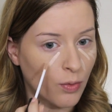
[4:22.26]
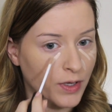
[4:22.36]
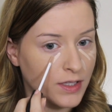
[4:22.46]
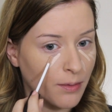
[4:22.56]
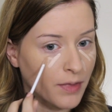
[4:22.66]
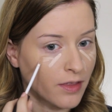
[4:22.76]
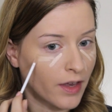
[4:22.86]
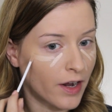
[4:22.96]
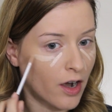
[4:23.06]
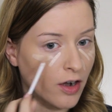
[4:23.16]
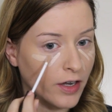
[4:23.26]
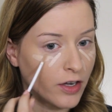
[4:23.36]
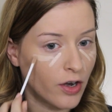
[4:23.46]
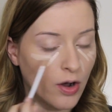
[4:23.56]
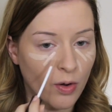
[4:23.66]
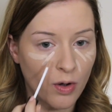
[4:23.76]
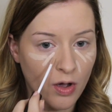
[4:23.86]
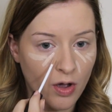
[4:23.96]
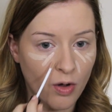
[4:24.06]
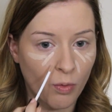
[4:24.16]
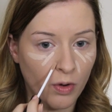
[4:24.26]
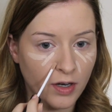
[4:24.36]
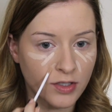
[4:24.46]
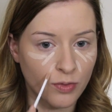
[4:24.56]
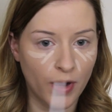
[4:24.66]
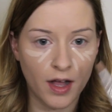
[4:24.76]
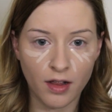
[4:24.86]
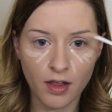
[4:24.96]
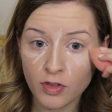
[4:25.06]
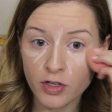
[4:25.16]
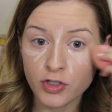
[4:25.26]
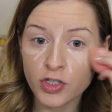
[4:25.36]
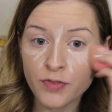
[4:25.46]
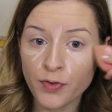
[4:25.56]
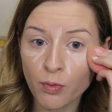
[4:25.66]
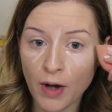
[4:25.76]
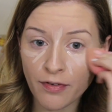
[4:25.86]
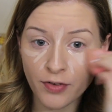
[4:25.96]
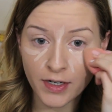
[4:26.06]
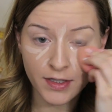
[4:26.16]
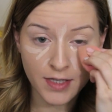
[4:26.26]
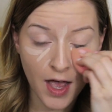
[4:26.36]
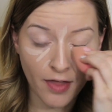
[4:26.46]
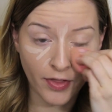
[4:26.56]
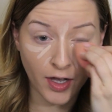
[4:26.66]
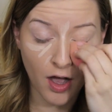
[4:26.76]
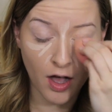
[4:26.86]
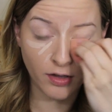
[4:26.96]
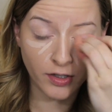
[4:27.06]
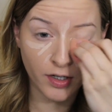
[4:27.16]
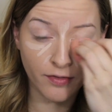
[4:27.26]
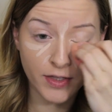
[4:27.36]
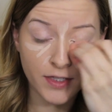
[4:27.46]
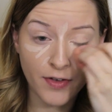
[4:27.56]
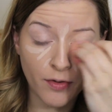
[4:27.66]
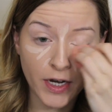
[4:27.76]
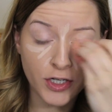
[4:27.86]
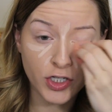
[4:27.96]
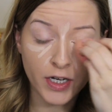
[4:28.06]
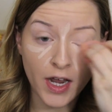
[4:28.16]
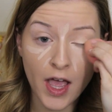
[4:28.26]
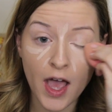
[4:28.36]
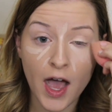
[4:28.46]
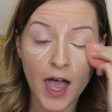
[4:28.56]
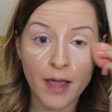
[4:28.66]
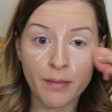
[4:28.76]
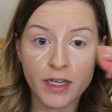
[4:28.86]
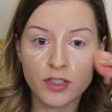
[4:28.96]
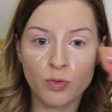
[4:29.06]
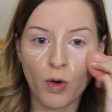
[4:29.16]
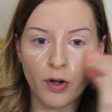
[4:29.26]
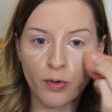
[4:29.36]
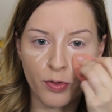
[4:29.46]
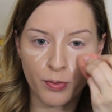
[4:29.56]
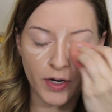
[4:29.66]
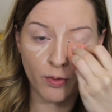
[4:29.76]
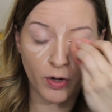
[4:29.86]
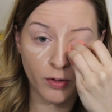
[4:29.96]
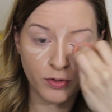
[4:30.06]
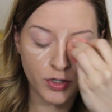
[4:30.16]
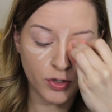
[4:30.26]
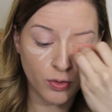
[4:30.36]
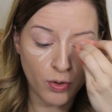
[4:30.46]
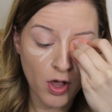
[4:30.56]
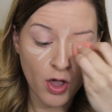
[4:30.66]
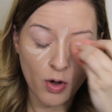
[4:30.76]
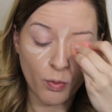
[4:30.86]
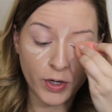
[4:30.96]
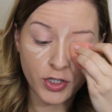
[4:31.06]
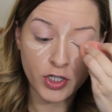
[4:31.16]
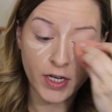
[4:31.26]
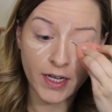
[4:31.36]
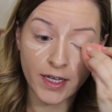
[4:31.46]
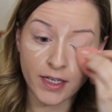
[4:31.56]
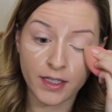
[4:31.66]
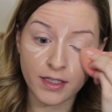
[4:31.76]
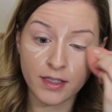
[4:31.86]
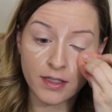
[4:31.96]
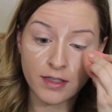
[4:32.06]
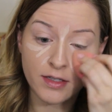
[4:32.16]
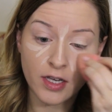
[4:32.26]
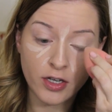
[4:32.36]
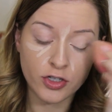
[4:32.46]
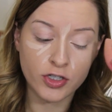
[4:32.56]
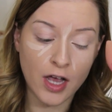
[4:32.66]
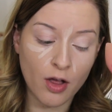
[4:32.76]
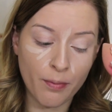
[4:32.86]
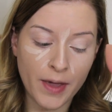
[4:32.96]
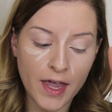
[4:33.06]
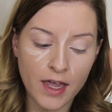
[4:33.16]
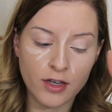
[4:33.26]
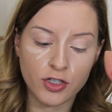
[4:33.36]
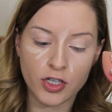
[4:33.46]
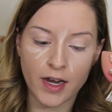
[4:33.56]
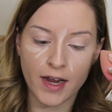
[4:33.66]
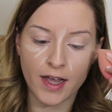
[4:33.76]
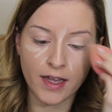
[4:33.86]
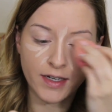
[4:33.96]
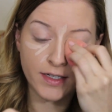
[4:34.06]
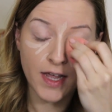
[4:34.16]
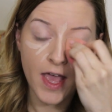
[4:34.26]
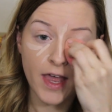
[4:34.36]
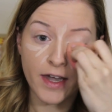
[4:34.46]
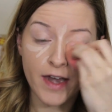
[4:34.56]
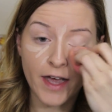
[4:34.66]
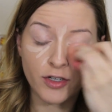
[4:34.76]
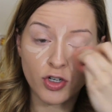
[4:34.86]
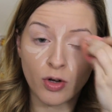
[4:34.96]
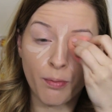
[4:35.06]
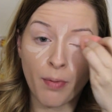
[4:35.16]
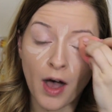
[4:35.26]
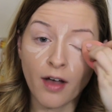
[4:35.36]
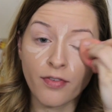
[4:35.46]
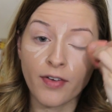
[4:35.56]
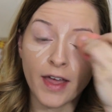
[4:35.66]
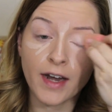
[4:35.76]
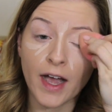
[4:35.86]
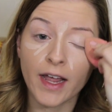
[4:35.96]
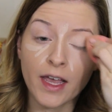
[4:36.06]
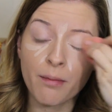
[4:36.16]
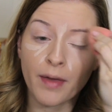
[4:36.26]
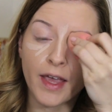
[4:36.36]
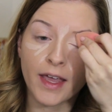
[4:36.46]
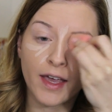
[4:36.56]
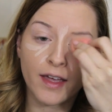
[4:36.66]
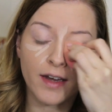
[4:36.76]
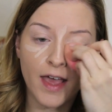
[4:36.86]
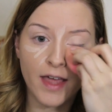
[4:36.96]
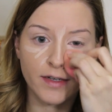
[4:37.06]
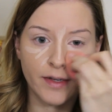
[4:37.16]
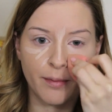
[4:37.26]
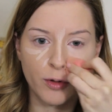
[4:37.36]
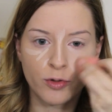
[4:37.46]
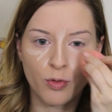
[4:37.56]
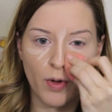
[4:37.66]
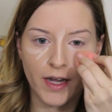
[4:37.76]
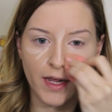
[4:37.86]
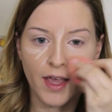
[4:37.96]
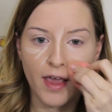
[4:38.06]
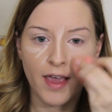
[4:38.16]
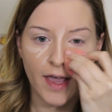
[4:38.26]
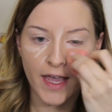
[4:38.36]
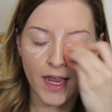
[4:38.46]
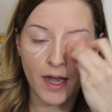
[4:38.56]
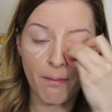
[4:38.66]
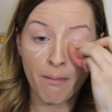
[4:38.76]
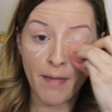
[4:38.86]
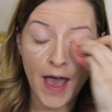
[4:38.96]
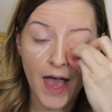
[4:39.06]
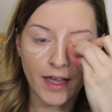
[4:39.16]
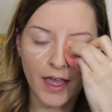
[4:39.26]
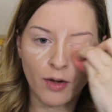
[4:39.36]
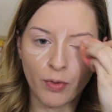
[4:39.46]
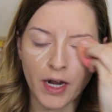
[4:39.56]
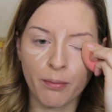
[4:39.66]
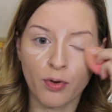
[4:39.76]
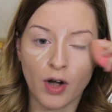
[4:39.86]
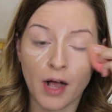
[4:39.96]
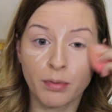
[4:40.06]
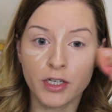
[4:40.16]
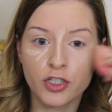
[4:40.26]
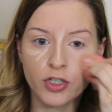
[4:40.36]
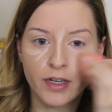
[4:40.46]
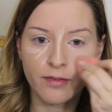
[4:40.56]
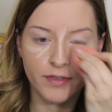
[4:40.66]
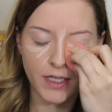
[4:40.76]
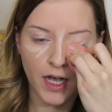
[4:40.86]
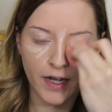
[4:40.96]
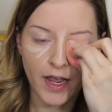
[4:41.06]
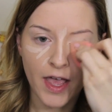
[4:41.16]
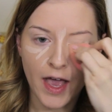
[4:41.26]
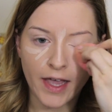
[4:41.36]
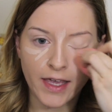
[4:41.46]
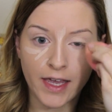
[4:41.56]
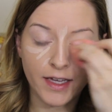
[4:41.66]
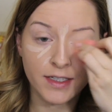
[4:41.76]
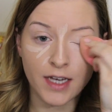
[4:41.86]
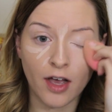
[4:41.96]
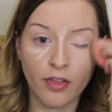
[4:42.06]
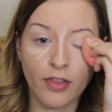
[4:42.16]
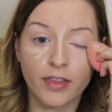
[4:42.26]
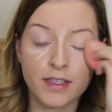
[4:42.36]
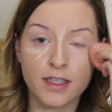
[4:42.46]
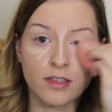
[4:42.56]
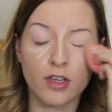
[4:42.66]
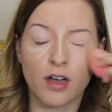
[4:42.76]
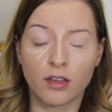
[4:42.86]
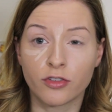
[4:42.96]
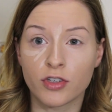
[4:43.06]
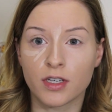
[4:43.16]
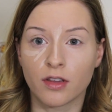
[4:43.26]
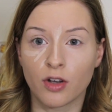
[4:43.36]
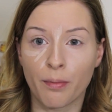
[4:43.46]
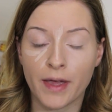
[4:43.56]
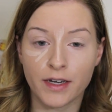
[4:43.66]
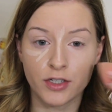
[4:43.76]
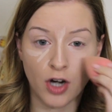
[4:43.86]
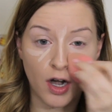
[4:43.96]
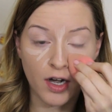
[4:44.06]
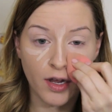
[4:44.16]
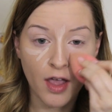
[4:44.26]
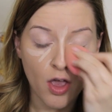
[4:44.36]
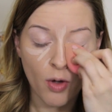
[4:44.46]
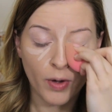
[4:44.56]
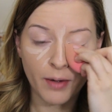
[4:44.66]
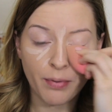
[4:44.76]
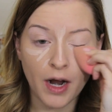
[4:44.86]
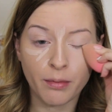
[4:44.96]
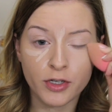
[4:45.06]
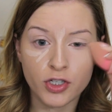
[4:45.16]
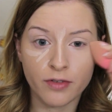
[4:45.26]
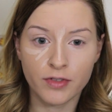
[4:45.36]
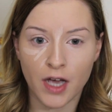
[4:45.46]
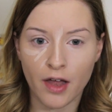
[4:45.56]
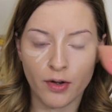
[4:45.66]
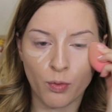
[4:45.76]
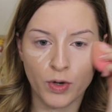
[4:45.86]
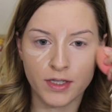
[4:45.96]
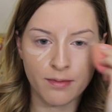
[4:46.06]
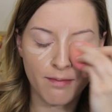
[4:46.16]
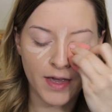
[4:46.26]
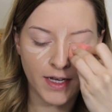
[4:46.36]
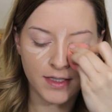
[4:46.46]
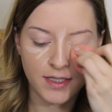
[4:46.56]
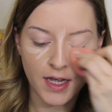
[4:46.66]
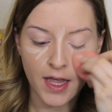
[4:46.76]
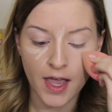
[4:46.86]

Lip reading: with something that I already know works well. Just for reference on the color of this foundation, I mixed 103 and 102, which is Shell Beige and Natural Buff, and I am an NW20 in MAC, and what I probably should have done, I can tell that this is just a little bit dark. What I probably should have done was mixed